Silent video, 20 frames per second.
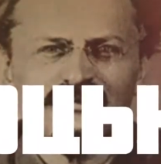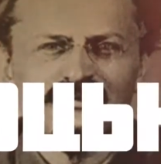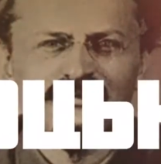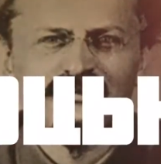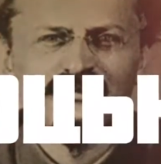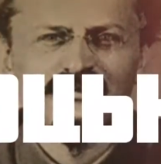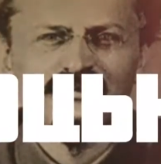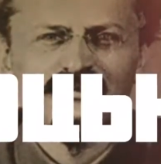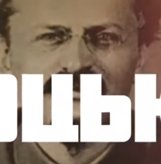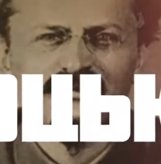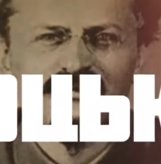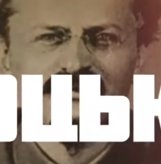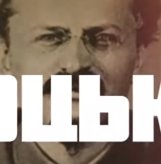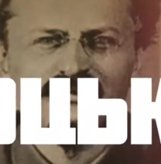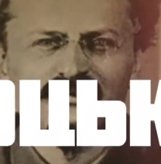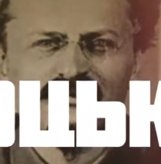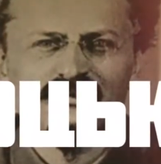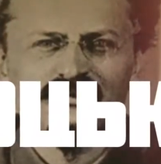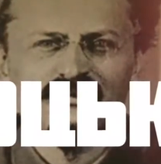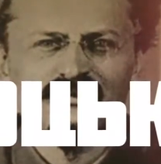our channel
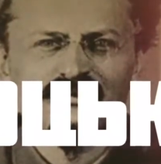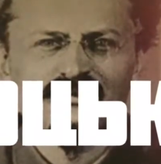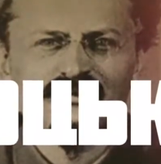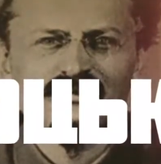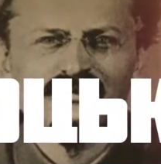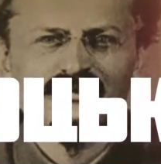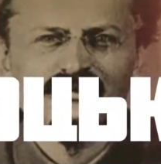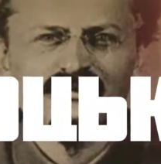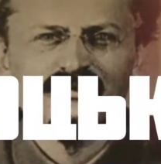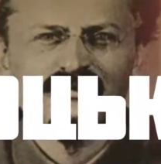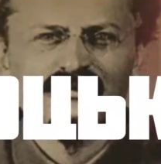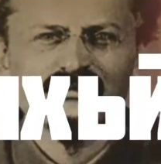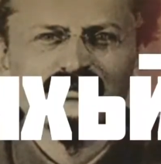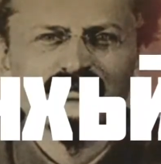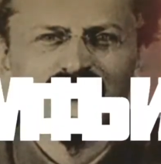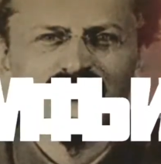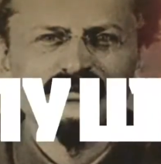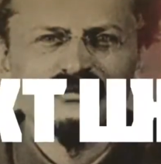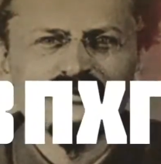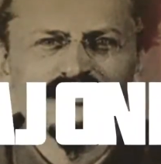to receive
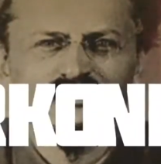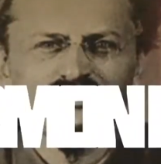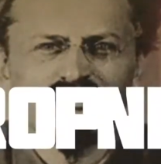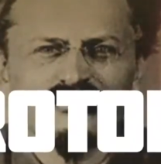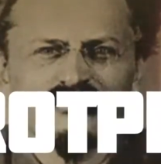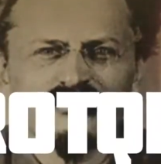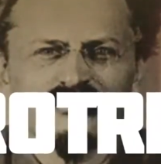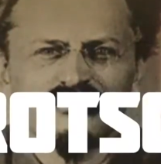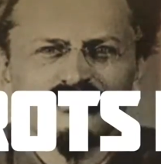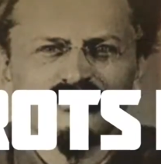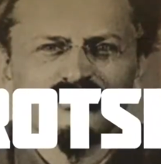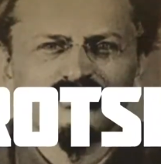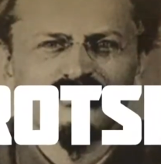notifications.